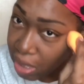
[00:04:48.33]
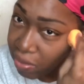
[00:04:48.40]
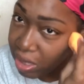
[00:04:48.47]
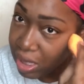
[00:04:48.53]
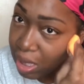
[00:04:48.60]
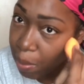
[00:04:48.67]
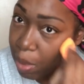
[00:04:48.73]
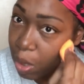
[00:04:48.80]

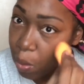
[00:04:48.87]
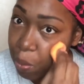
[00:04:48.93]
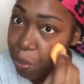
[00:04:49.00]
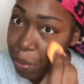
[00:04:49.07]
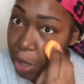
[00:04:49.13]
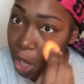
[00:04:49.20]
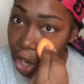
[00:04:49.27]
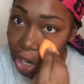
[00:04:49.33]
Even some of
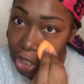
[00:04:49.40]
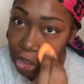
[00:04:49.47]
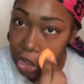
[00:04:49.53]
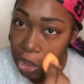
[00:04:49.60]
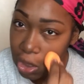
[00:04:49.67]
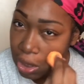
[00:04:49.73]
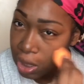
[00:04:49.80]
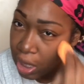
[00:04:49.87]
the
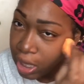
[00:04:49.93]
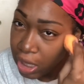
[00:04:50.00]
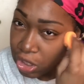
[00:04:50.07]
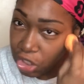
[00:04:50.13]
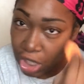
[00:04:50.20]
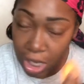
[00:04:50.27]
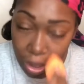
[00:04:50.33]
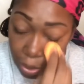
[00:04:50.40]
larger
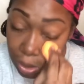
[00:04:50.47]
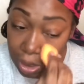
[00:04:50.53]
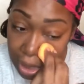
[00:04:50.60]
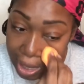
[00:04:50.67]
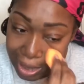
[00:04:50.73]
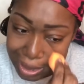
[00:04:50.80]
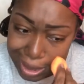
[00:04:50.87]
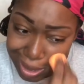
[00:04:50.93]
channels, and
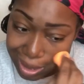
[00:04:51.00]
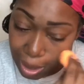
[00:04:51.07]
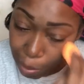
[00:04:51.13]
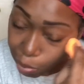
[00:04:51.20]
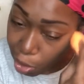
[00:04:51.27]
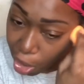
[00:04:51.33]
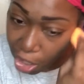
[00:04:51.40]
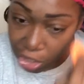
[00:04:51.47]
I see
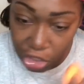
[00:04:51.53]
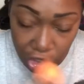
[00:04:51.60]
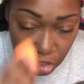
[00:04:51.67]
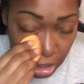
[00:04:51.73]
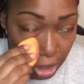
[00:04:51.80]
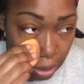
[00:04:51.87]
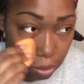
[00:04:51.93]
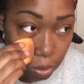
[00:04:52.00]
some larger
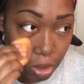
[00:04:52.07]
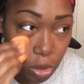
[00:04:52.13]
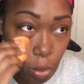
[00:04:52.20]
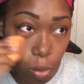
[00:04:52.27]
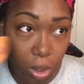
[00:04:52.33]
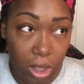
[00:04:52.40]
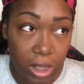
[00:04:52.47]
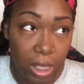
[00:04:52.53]
channels, which
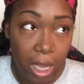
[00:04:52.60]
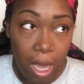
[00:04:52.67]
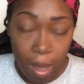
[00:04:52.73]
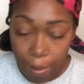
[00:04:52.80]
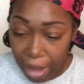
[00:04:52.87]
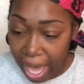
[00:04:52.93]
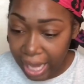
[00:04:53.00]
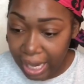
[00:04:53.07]
was
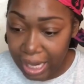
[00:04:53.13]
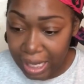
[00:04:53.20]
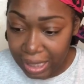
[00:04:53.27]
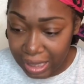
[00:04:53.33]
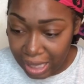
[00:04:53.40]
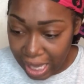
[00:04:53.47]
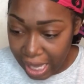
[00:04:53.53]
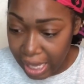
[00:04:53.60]
back in the
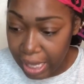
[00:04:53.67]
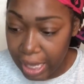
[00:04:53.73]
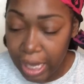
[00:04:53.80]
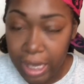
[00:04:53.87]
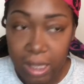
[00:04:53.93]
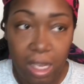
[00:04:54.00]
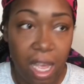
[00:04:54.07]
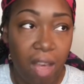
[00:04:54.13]
day
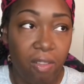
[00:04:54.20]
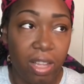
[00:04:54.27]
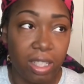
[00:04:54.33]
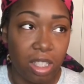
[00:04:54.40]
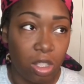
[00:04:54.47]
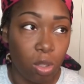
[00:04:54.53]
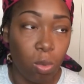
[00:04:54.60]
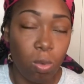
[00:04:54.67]
to have like
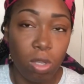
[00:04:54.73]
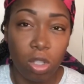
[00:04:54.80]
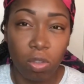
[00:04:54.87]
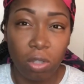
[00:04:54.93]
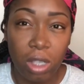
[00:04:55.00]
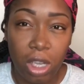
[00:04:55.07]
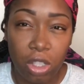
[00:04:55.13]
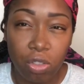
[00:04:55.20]
the 200 to
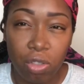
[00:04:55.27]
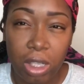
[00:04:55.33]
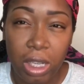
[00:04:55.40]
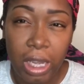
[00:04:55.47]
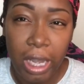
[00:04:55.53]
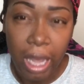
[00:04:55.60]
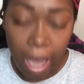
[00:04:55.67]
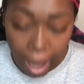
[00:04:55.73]
300
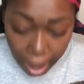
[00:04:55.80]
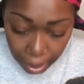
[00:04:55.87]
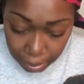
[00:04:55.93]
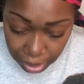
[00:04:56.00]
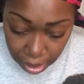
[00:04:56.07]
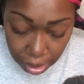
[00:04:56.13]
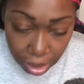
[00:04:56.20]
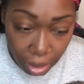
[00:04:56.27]

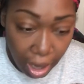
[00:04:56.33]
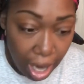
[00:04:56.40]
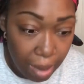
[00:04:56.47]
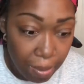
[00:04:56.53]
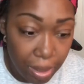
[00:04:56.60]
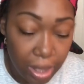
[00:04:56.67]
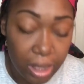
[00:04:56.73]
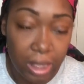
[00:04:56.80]

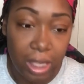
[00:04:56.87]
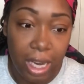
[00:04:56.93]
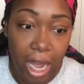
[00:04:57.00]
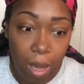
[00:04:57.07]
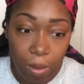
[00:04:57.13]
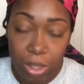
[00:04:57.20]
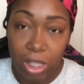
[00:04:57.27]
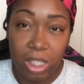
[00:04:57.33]
subscribers, and
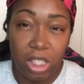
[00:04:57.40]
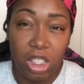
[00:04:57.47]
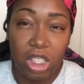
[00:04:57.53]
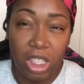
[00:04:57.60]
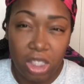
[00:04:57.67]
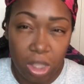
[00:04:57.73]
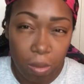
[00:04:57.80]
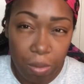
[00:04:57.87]
that was
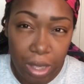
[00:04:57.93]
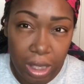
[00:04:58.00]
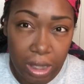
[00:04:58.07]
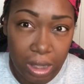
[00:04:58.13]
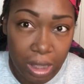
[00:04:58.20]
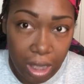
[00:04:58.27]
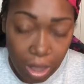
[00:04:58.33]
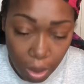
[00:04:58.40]
such a
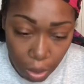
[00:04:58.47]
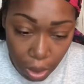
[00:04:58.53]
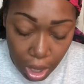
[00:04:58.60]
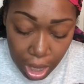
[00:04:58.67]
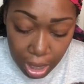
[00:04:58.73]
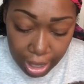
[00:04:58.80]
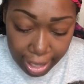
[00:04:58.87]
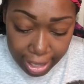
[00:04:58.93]
big deal.
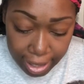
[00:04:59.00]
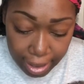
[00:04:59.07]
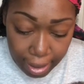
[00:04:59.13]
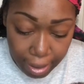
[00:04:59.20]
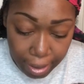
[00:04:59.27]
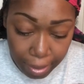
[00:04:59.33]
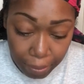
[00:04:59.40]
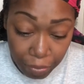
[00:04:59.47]
Like
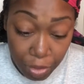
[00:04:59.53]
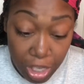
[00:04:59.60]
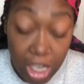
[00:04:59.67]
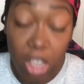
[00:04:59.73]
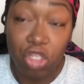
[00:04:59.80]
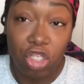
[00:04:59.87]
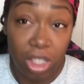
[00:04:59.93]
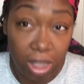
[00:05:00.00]

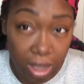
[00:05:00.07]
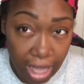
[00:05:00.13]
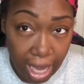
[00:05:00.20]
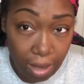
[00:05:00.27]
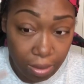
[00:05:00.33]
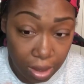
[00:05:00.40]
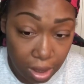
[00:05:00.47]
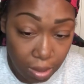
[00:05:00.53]

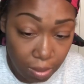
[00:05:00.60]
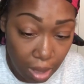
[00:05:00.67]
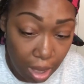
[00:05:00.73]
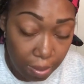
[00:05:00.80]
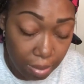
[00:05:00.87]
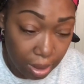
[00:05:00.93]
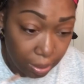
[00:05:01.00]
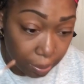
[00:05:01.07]
300,000, I
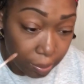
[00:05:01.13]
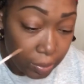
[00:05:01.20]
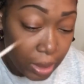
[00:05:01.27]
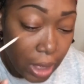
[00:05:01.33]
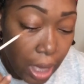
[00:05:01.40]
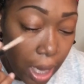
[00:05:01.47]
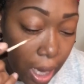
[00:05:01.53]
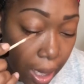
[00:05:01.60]
mean,
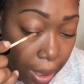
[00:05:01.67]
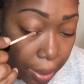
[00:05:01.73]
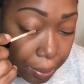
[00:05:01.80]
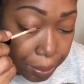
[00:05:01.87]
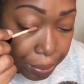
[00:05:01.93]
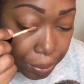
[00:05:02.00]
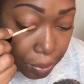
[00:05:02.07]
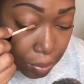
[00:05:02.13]

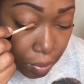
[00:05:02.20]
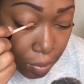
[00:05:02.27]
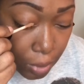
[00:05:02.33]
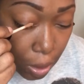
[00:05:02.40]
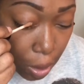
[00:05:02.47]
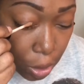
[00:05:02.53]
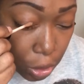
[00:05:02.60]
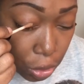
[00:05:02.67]

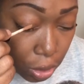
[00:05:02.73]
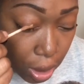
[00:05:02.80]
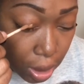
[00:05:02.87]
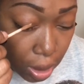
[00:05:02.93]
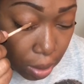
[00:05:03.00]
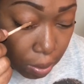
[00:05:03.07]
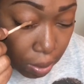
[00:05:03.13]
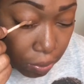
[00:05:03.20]
are
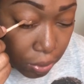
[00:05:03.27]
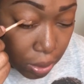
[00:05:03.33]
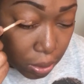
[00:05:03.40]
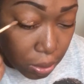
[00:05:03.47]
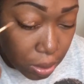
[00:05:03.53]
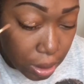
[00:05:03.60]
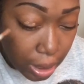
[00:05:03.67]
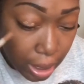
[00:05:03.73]
struggling with views.